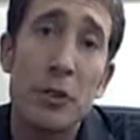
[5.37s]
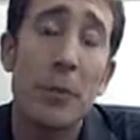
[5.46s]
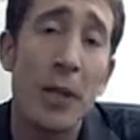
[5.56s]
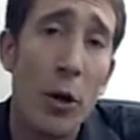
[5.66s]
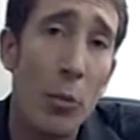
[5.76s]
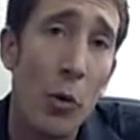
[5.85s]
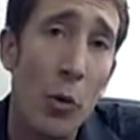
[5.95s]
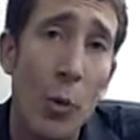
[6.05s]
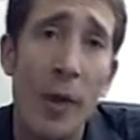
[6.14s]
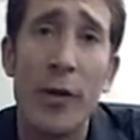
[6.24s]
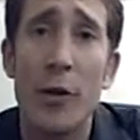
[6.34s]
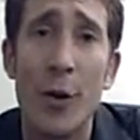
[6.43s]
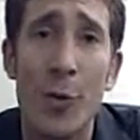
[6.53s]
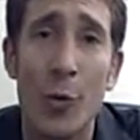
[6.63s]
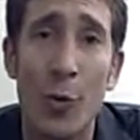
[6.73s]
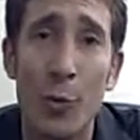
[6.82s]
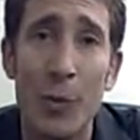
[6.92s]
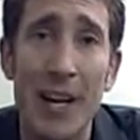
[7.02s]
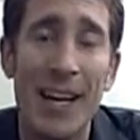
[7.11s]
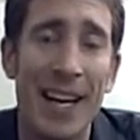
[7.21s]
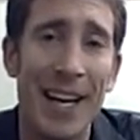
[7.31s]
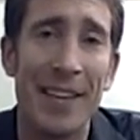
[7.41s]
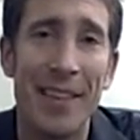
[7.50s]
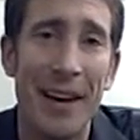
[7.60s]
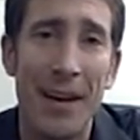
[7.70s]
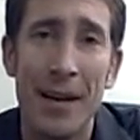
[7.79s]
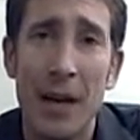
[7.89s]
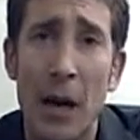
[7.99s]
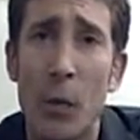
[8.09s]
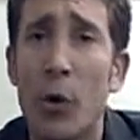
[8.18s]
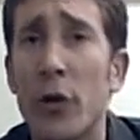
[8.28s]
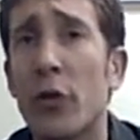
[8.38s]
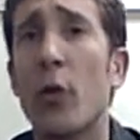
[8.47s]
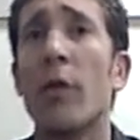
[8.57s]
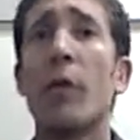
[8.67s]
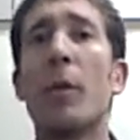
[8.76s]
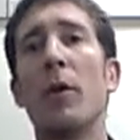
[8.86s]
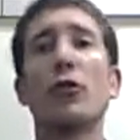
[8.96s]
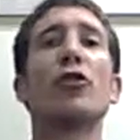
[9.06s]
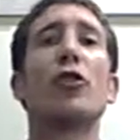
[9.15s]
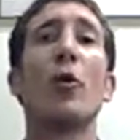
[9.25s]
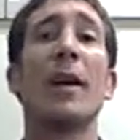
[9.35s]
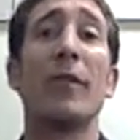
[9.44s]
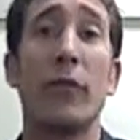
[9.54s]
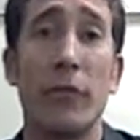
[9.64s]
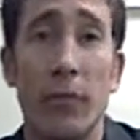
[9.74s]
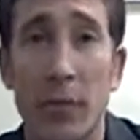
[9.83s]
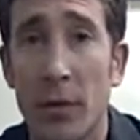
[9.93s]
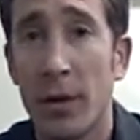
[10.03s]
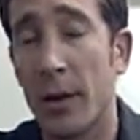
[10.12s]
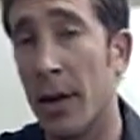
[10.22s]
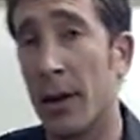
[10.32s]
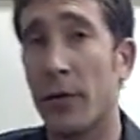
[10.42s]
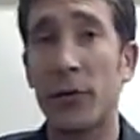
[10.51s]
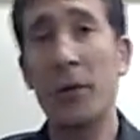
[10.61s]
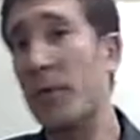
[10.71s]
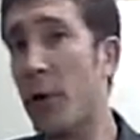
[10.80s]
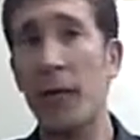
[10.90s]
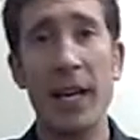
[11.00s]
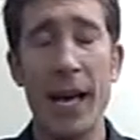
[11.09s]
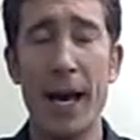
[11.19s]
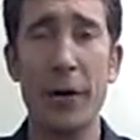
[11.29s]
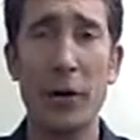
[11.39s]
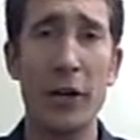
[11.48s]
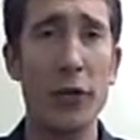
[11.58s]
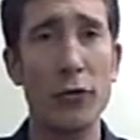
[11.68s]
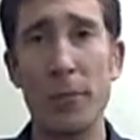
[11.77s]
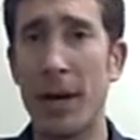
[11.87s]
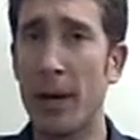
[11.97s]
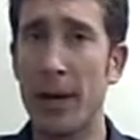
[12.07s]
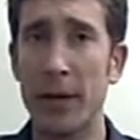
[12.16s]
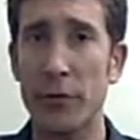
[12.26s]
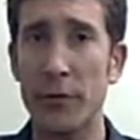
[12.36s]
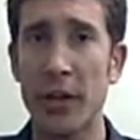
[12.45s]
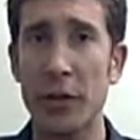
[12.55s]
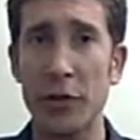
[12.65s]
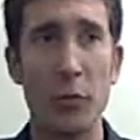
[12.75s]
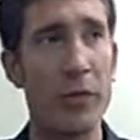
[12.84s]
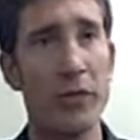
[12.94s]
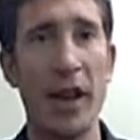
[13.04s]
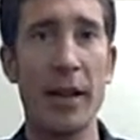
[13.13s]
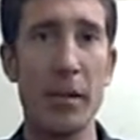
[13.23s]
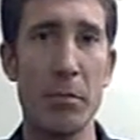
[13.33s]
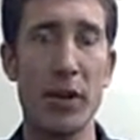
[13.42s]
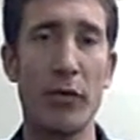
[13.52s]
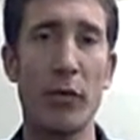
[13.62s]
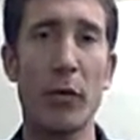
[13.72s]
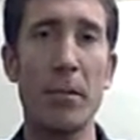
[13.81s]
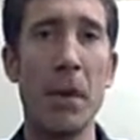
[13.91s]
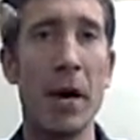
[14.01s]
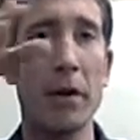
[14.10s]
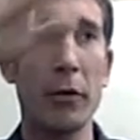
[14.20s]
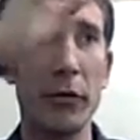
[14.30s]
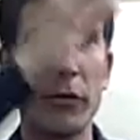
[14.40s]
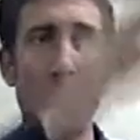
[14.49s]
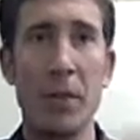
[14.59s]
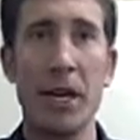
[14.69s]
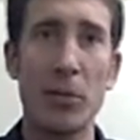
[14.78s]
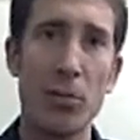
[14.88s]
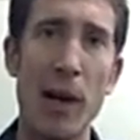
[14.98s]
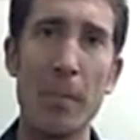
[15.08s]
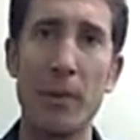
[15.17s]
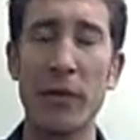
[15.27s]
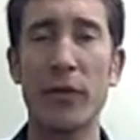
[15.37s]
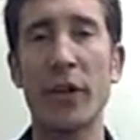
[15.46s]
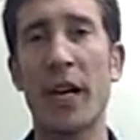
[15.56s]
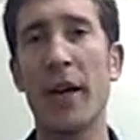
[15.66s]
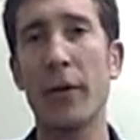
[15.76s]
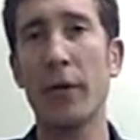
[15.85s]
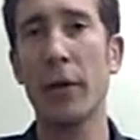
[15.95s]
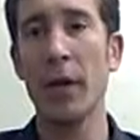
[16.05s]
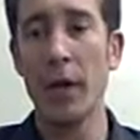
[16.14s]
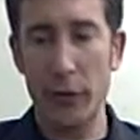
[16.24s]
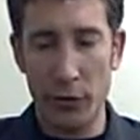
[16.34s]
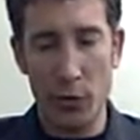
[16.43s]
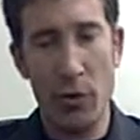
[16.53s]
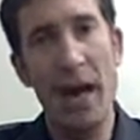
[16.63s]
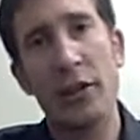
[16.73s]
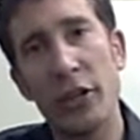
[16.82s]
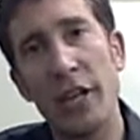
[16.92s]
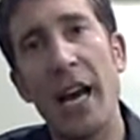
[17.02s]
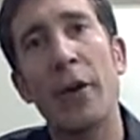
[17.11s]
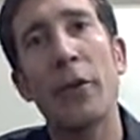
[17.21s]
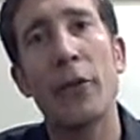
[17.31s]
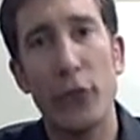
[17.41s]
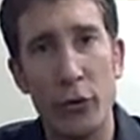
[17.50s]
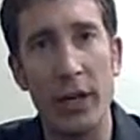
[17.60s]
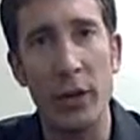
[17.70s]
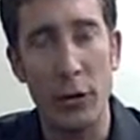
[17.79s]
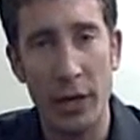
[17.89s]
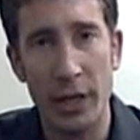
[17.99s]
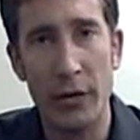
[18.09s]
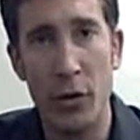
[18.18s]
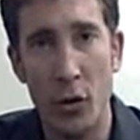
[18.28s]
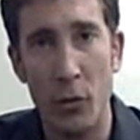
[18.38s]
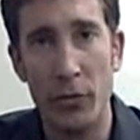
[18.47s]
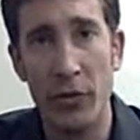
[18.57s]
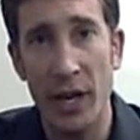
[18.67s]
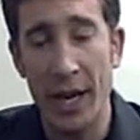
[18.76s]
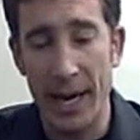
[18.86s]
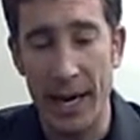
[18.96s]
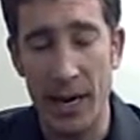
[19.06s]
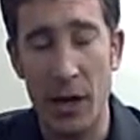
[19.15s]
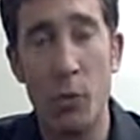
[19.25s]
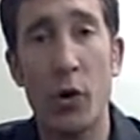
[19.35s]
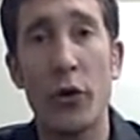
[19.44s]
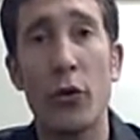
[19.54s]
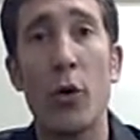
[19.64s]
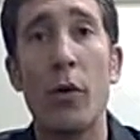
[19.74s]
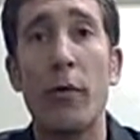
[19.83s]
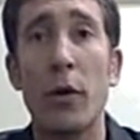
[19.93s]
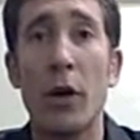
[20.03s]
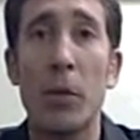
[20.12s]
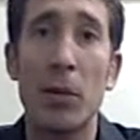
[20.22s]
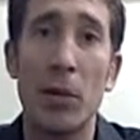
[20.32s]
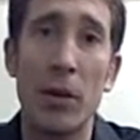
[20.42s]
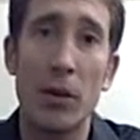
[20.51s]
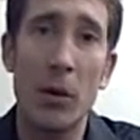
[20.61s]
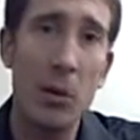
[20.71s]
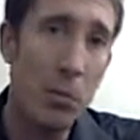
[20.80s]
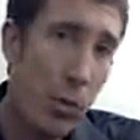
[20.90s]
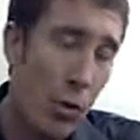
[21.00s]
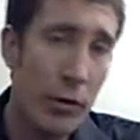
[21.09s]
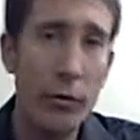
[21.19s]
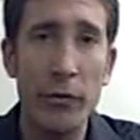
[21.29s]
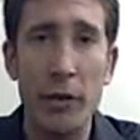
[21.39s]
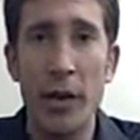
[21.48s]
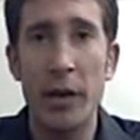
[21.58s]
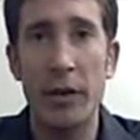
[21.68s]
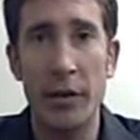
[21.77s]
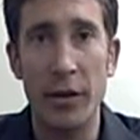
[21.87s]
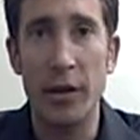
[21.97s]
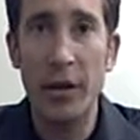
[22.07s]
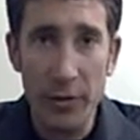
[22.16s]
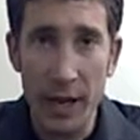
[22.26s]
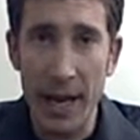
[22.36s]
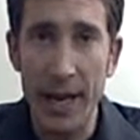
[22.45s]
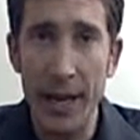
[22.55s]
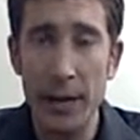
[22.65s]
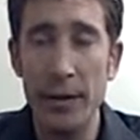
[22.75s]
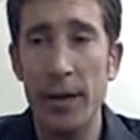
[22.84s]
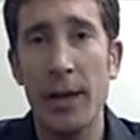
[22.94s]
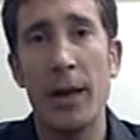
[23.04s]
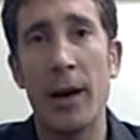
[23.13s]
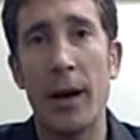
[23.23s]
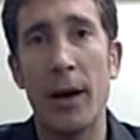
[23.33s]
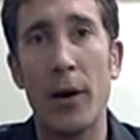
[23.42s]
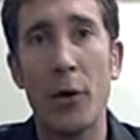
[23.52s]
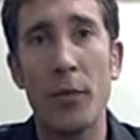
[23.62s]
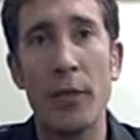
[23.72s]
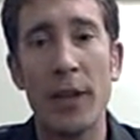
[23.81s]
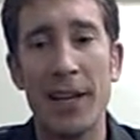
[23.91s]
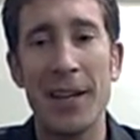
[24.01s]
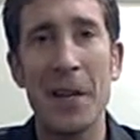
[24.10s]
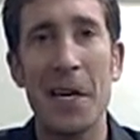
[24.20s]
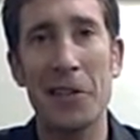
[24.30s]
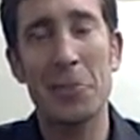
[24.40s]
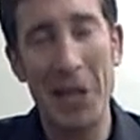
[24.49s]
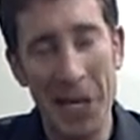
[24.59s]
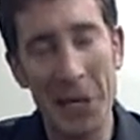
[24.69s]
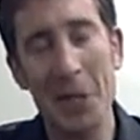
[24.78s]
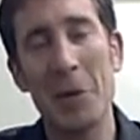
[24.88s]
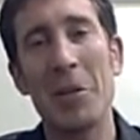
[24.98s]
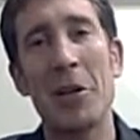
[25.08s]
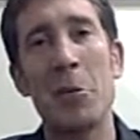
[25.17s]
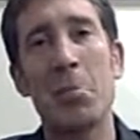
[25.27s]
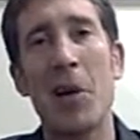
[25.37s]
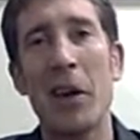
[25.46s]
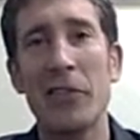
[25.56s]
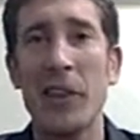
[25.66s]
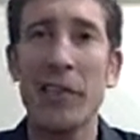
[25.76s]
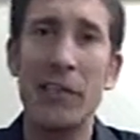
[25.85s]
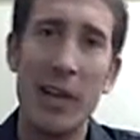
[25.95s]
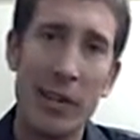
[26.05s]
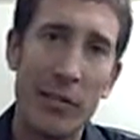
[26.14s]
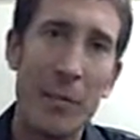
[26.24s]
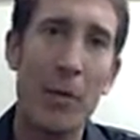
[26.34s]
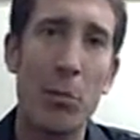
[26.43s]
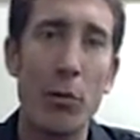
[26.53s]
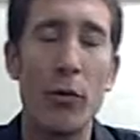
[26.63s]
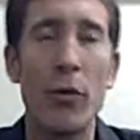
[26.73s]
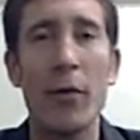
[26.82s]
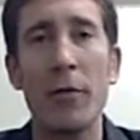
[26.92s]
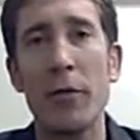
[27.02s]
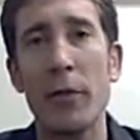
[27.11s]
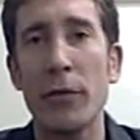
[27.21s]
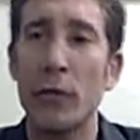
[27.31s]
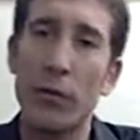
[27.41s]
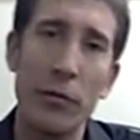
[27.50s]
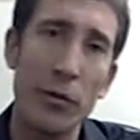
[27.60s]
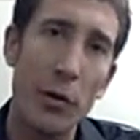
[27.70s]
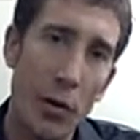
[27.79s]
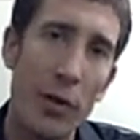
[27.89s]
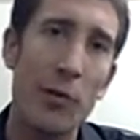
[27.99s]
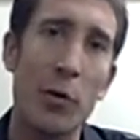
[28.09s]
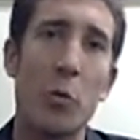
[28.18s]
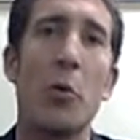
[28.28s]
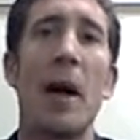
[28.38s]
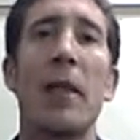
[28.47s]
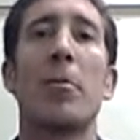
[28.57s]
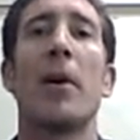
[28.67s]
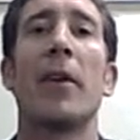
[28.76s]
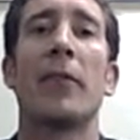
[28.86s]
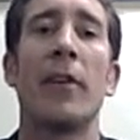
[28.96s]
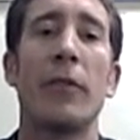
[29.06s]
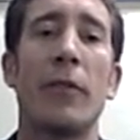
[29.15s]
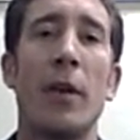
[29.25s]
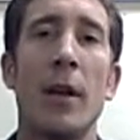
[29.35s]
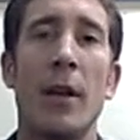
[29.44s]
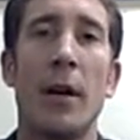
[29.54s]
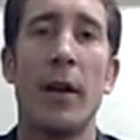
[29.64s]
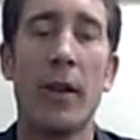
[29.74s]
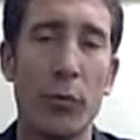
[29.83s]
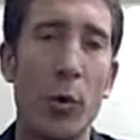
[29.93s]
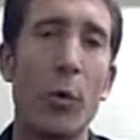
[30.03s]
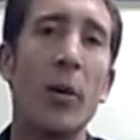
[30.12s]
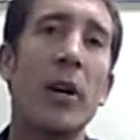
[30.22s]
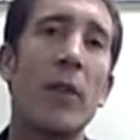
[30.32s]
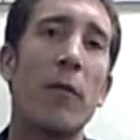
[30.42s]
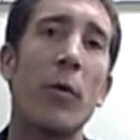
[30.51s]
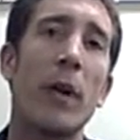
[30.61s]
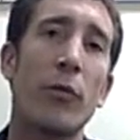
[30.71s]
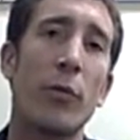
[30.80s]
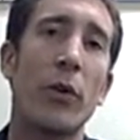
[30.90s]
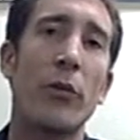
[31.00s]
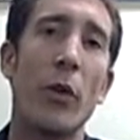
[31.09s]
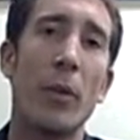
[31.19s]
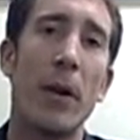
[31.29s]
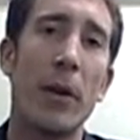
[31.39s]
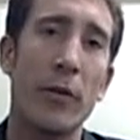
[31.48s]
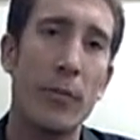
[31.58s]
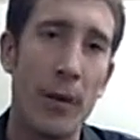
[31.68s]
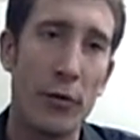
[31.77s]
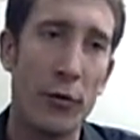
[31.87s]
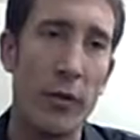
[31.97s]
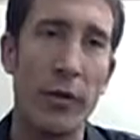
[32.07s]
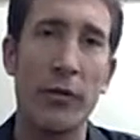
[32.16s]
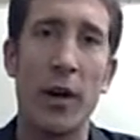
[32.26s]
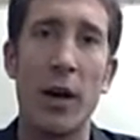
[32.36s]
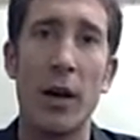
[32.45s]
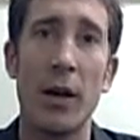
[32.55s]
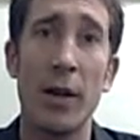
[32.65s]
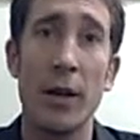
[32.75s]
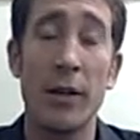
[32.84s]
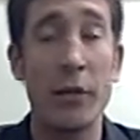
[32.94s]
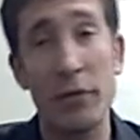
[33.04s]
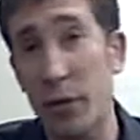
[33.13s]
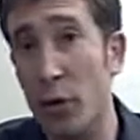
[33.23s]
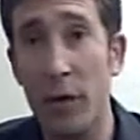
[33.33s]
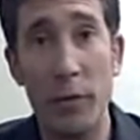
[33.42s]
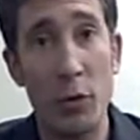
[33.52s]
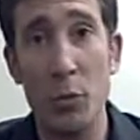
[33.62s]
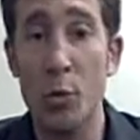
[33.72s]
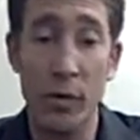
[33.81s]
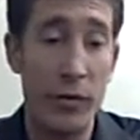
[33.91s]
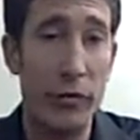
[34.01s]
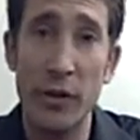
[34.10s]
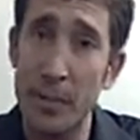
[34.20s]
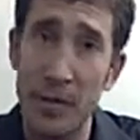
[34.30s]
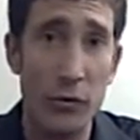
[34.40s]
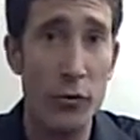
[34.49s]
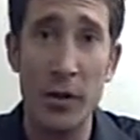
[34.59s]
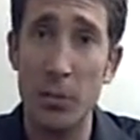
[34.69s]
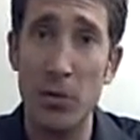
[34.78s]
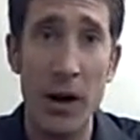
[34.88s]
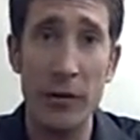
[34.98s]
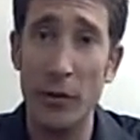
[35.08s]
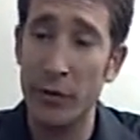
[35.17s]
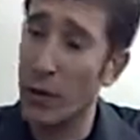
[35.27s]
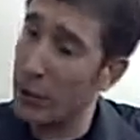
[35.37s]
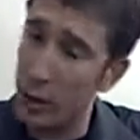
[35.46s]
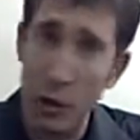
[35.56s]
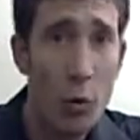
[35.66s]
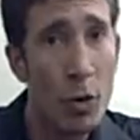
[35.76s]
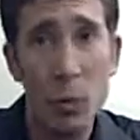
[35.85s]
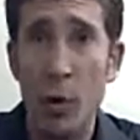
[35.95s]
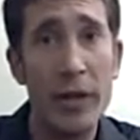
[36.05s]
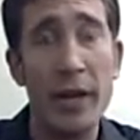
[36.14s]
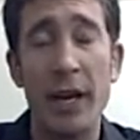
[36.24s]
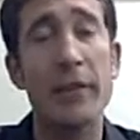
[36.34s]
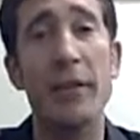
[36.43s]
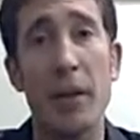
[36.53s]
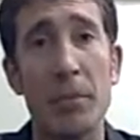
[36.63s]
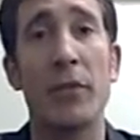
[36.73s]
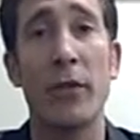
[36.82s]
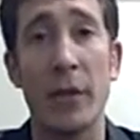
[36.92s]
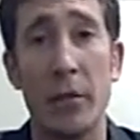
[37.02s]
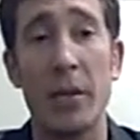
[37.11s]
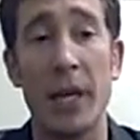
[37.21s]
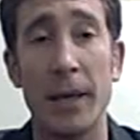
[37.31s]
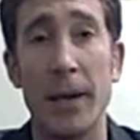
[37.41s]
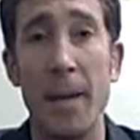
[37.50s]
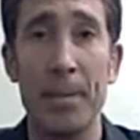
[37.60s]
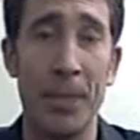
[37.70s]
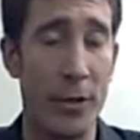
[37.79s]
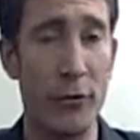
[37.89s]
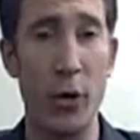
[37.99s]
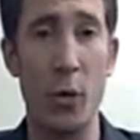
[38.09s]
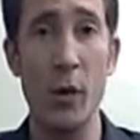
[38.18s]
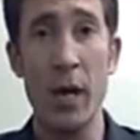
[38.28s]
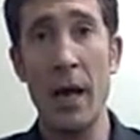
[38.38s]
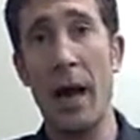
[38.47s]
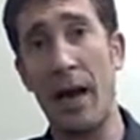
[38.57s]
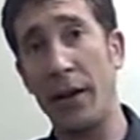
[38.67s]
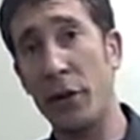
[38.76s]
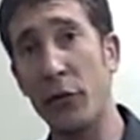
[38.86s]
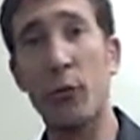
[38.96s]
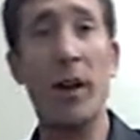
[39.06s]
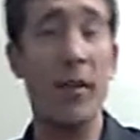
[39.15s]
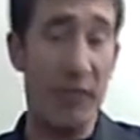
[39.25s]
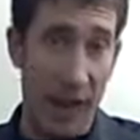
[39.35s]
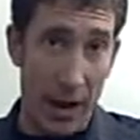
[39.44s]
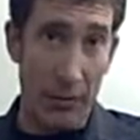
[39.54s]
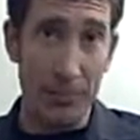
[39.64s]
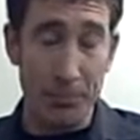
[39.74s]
Jimmy Noble with the Noble Group, and I wanted to go over showings. So we've already had our initial buyer consultation. We've sat at the big screen monitors and picked properties together, so we're actually out on the street looking at the homes. And I wanted to go over a couple of pointers to give you a hand, hopefully explain a little bit of the process, take some of the burden off of you so that you feel comfortable about the process. That's what we're here for. That's what it's all about, is to make sure that that you feel comfortable with the step that you're in the process of and knowing what the next step is going to be. So here's what I've found.